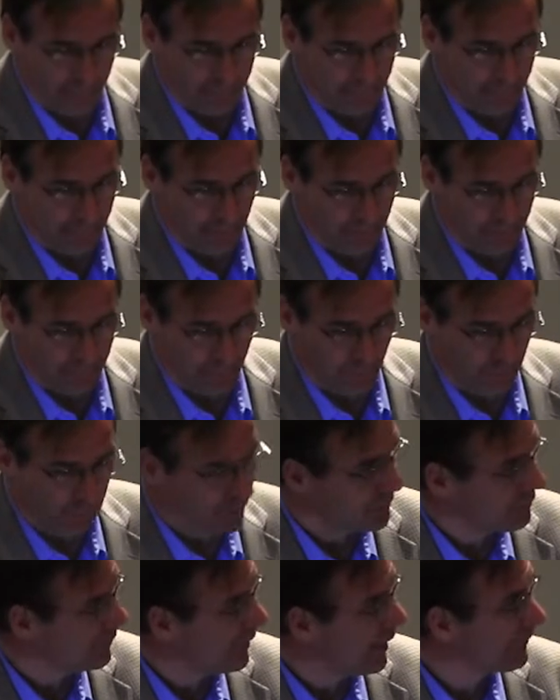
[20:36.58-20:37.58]
54
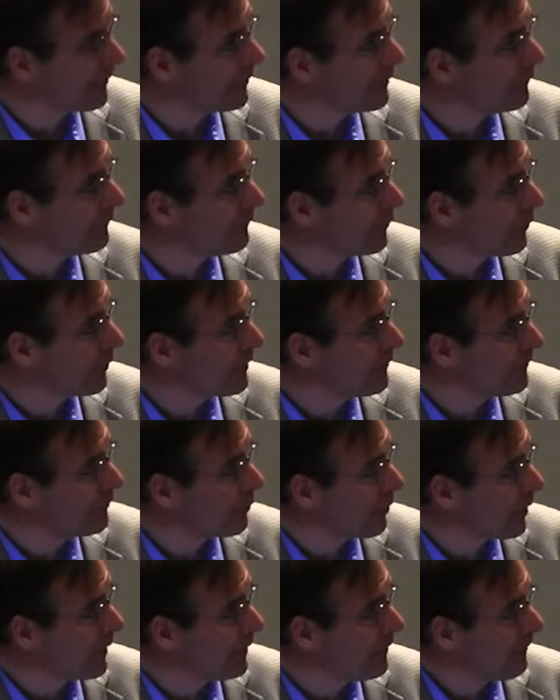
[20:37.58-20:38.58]
to
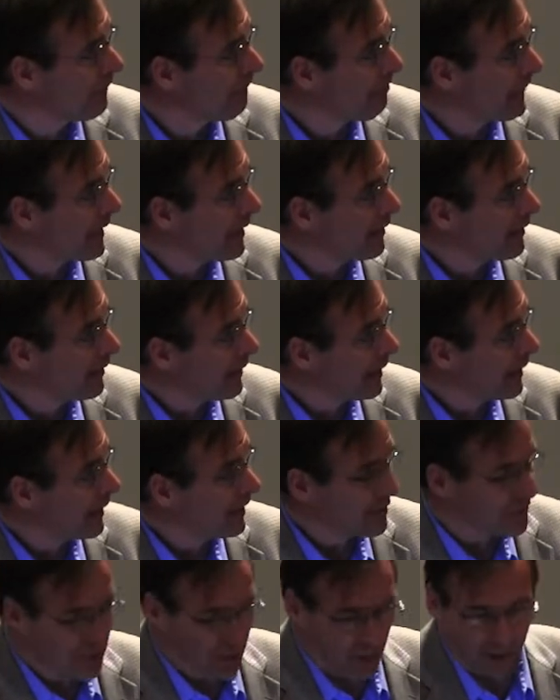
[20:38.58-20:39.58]
144,
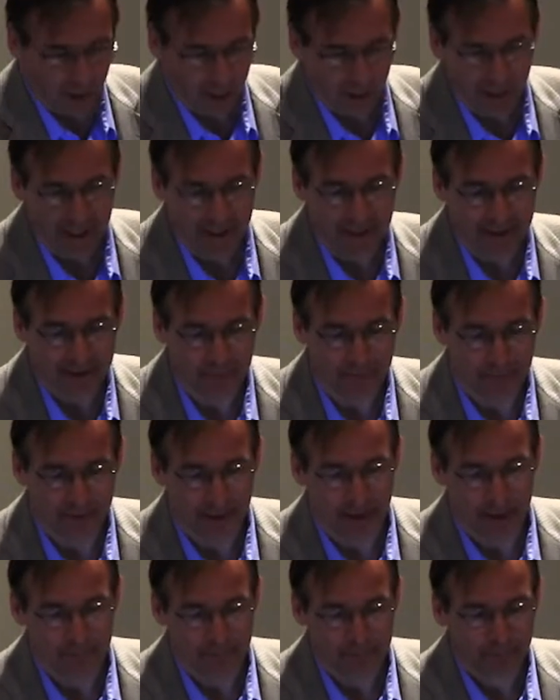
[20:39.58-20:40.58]
initially looking at the
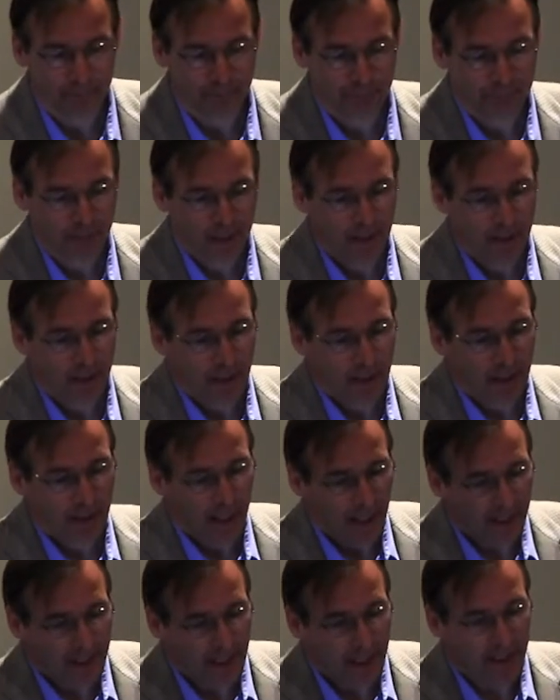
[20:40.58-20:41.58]
P.
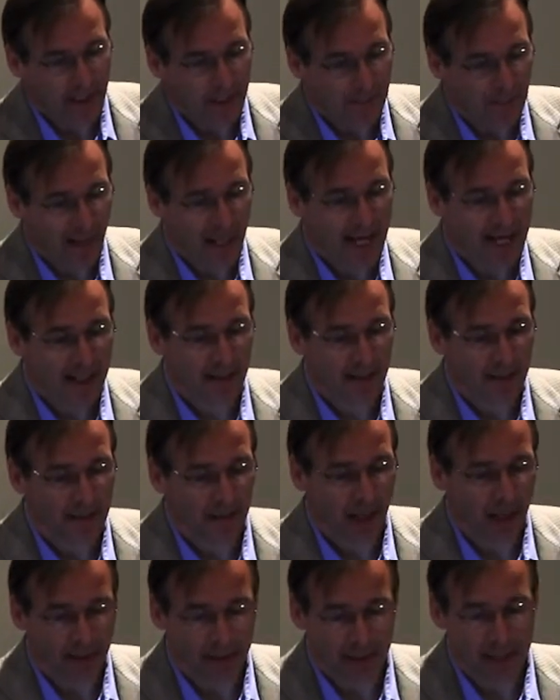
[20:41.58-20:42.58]
Again, in black
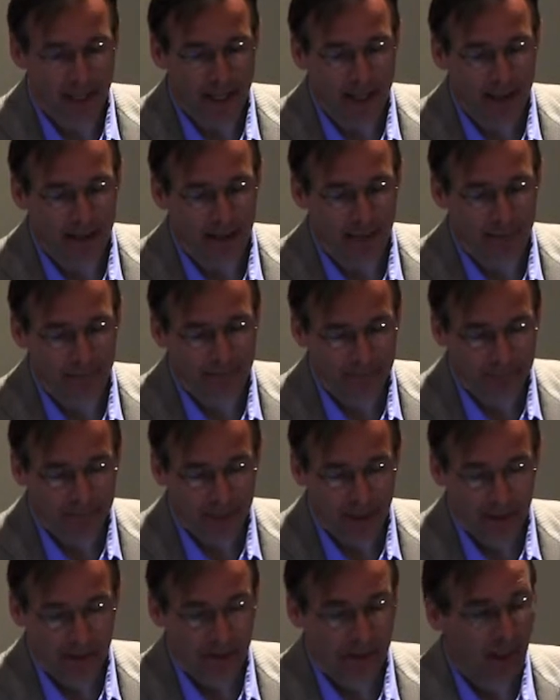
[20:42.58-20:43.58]
are the data,
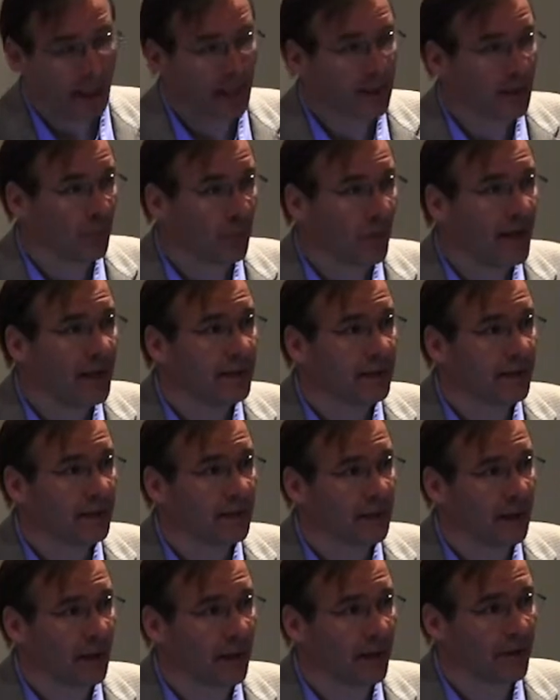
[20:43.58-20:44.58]
and in
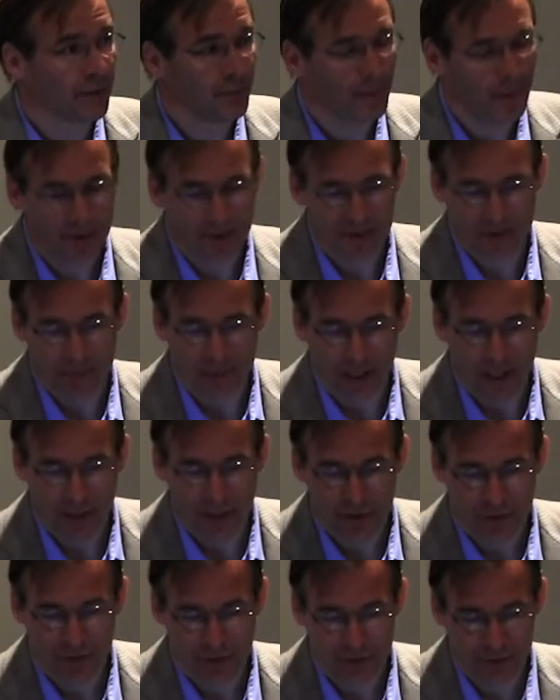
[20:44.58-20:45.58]
red are 3D
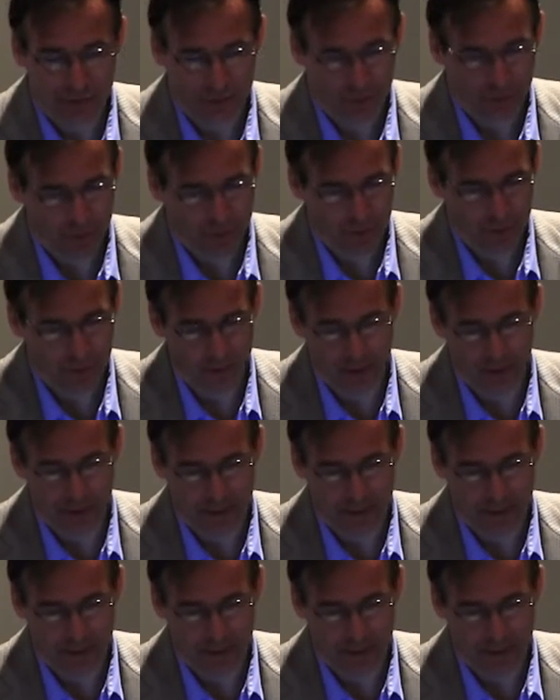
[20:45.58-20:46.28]
simulations for